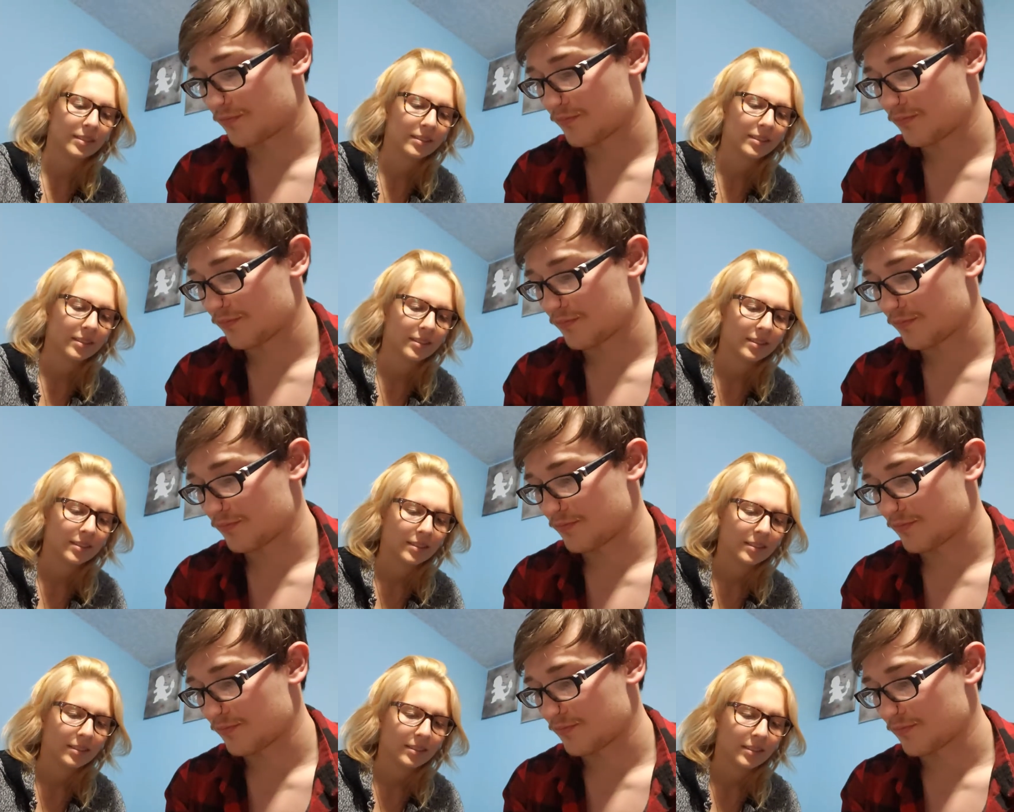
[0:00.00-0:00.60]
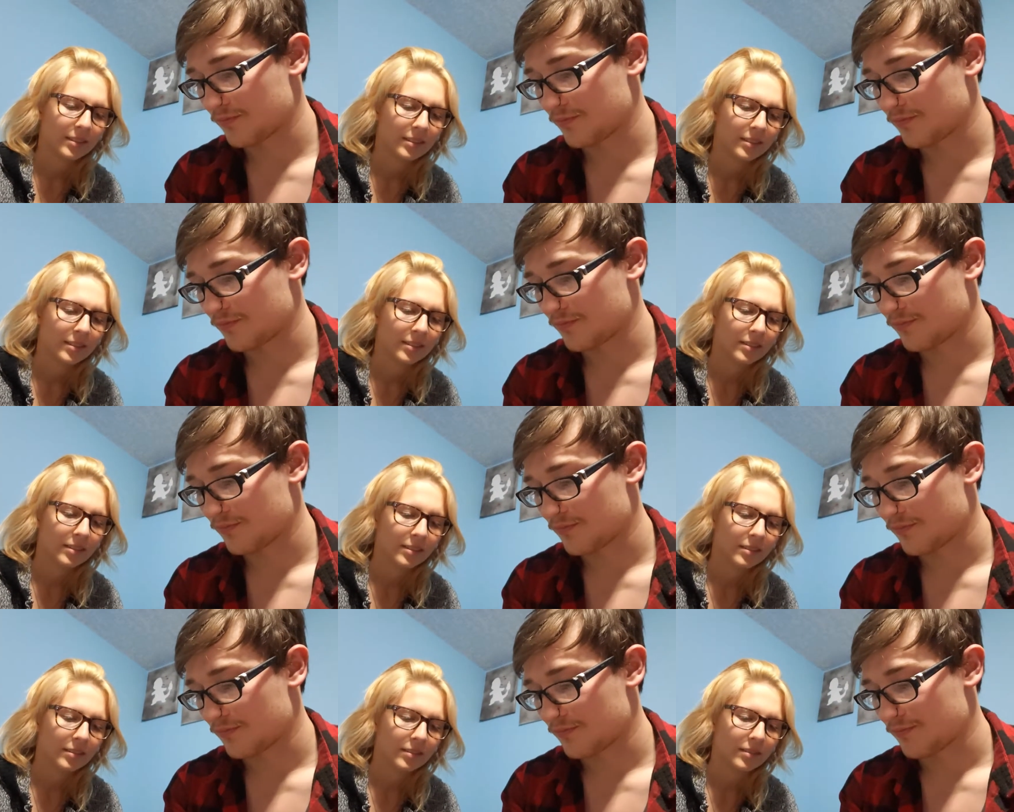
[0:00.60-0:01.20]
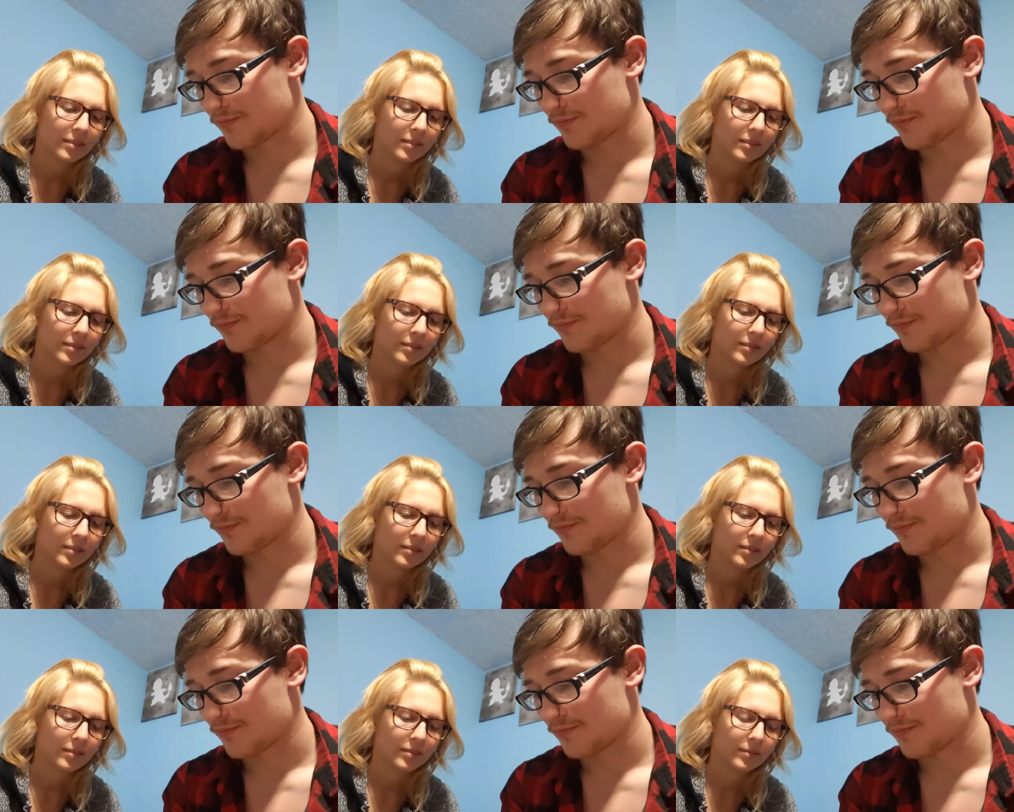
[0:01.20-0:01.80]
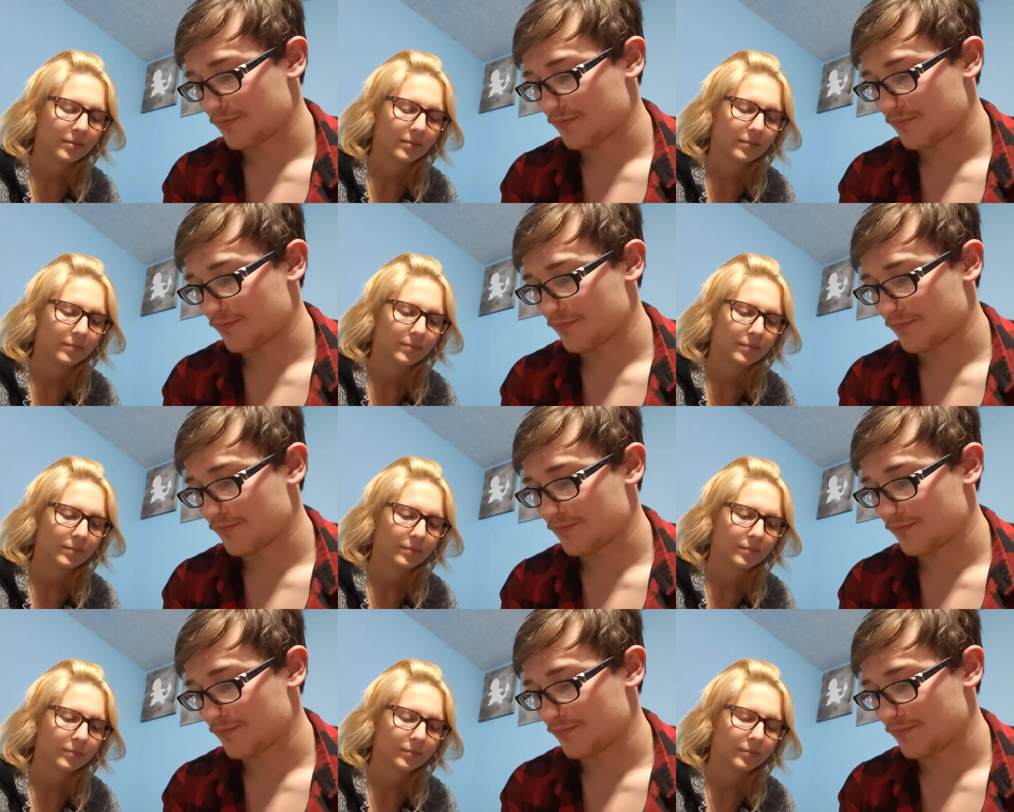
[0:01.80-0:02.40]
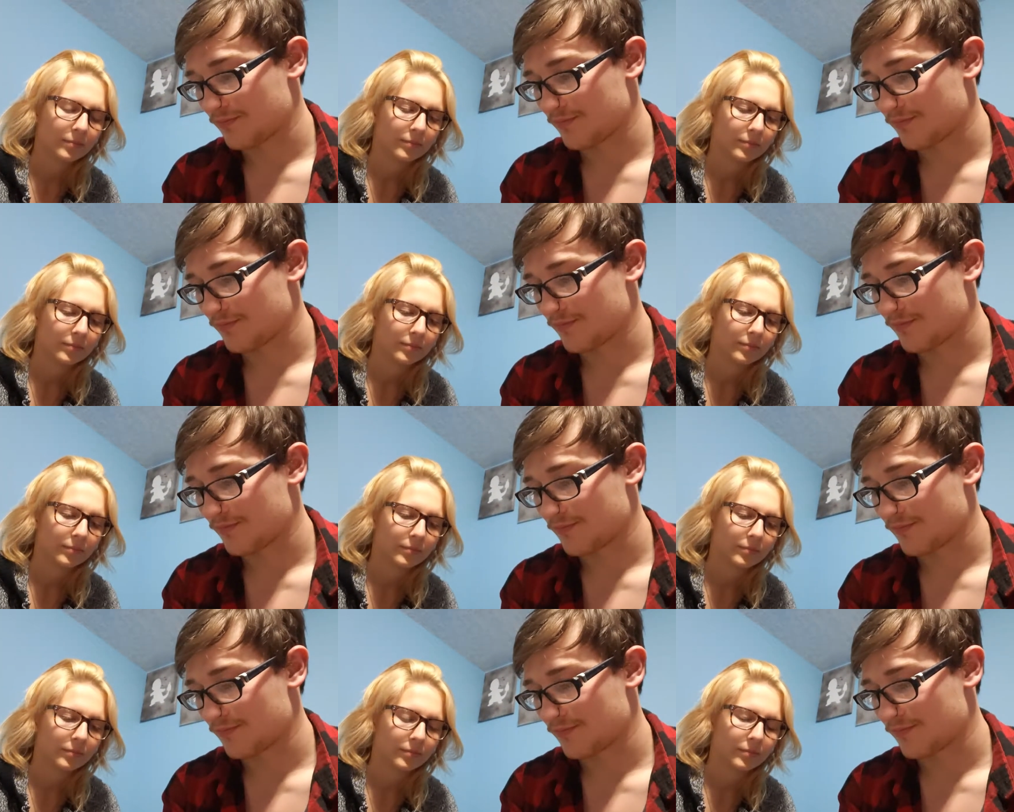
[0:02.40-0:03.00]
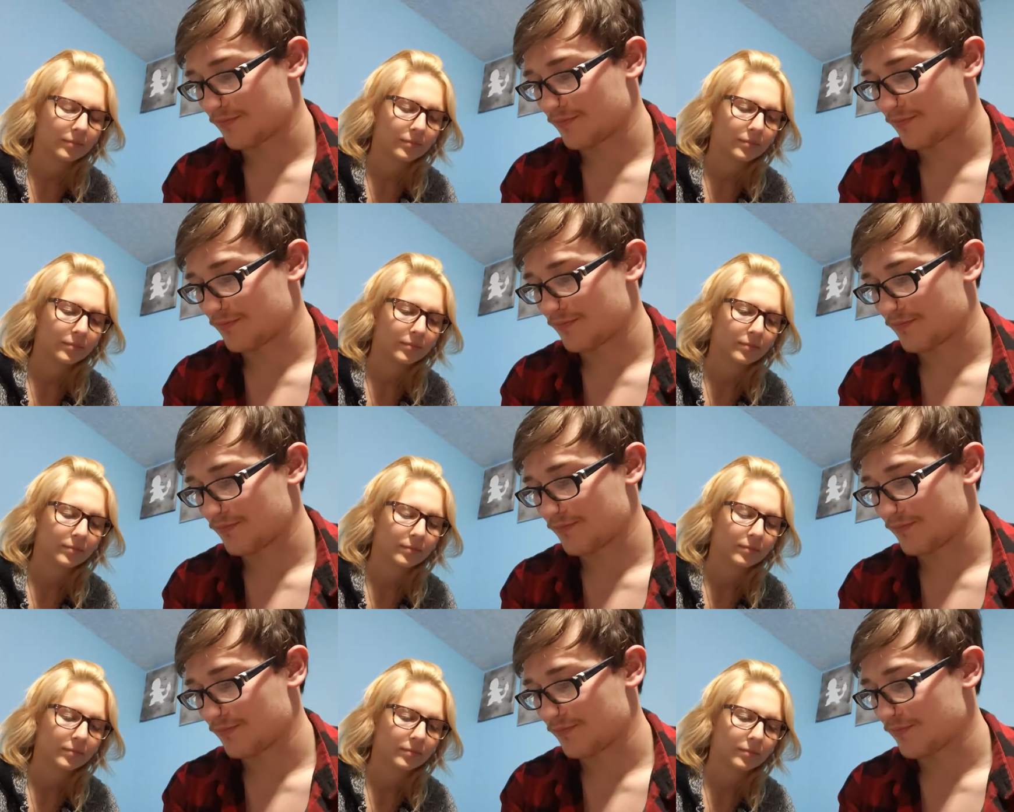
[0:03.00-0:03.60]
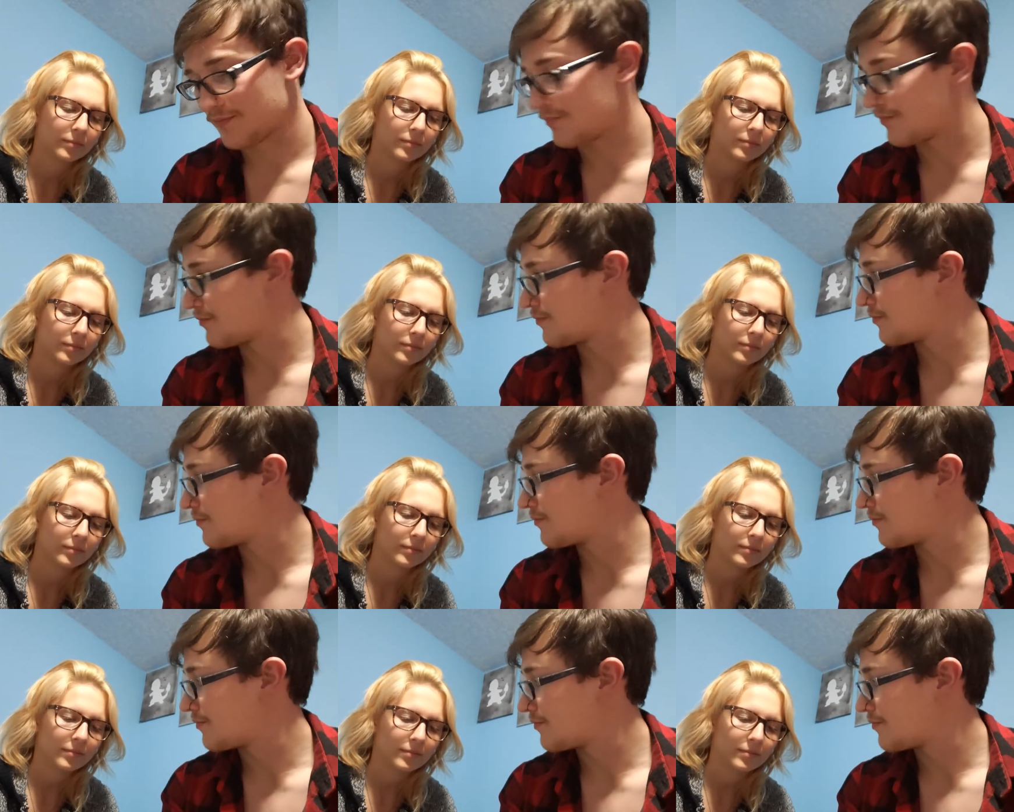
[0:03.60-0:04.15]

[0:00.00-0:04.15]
(silence)